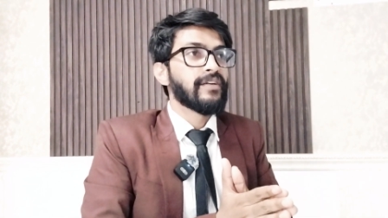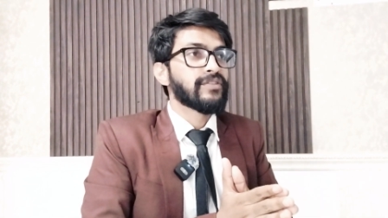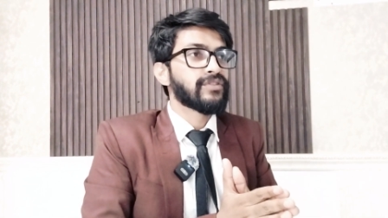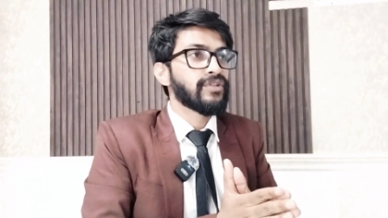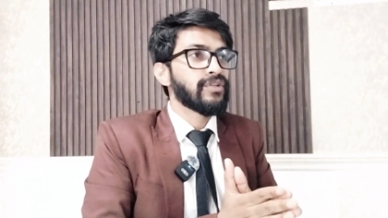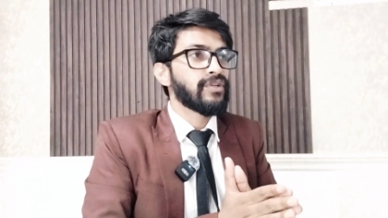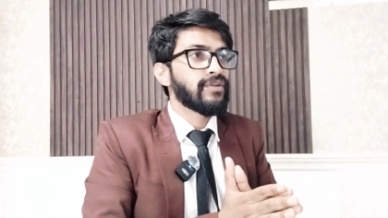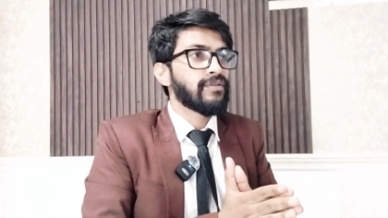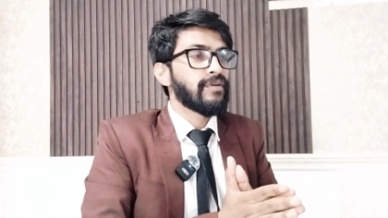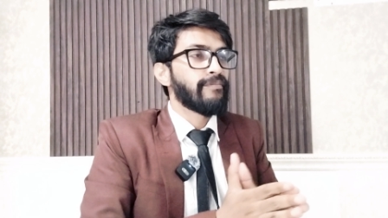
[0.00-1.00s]

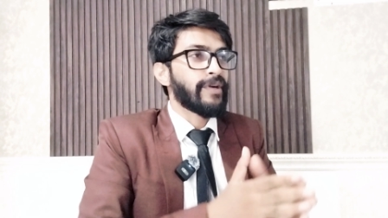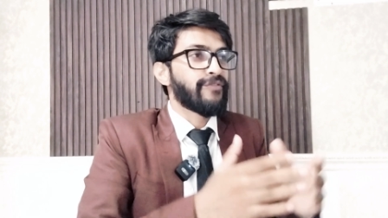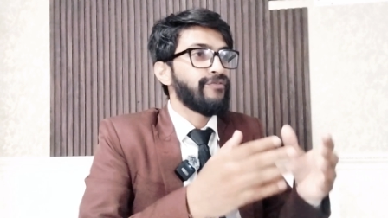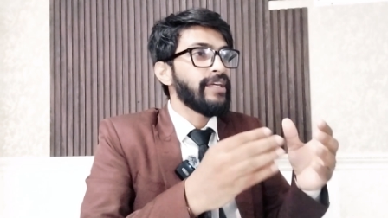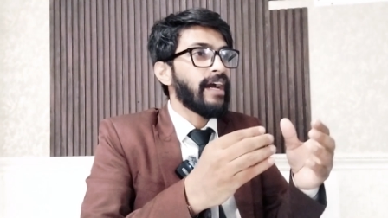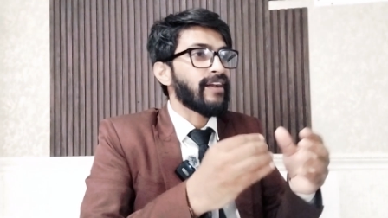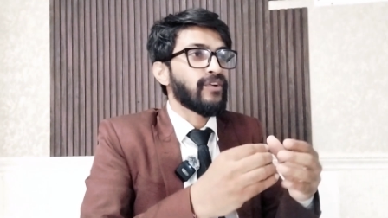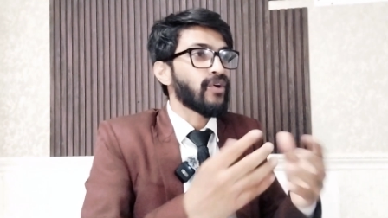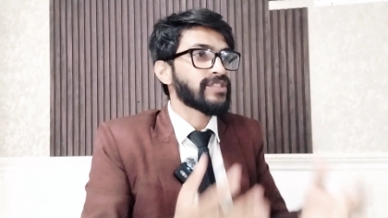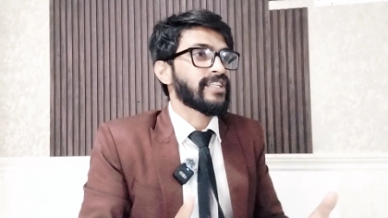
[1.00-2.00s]
So, but we are
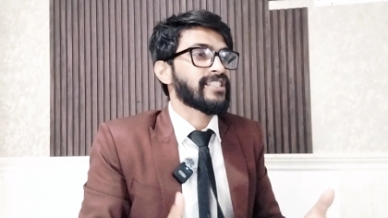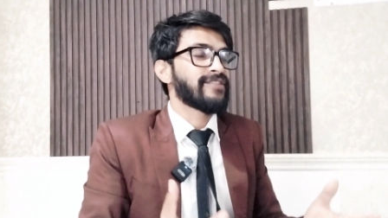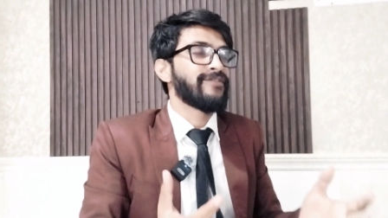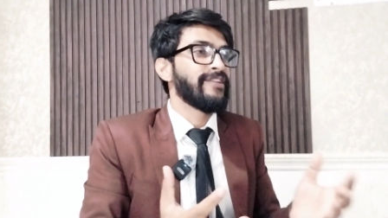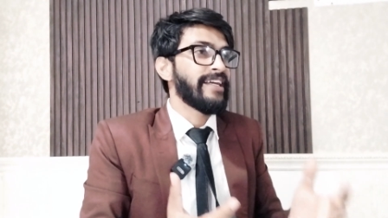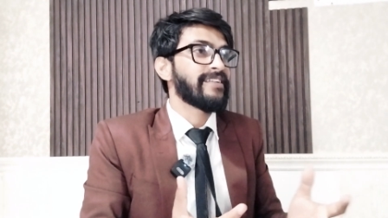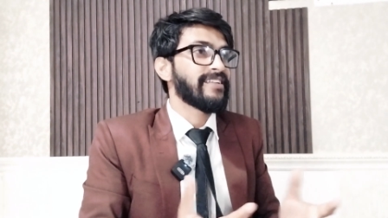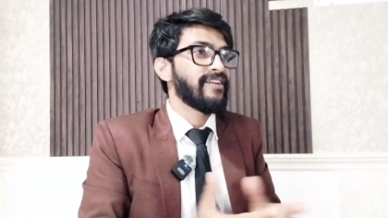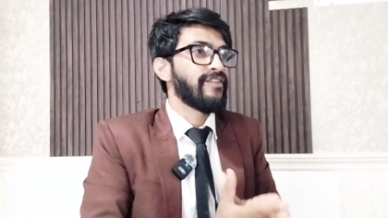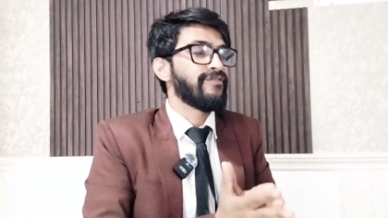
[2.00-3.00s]
not successful yet.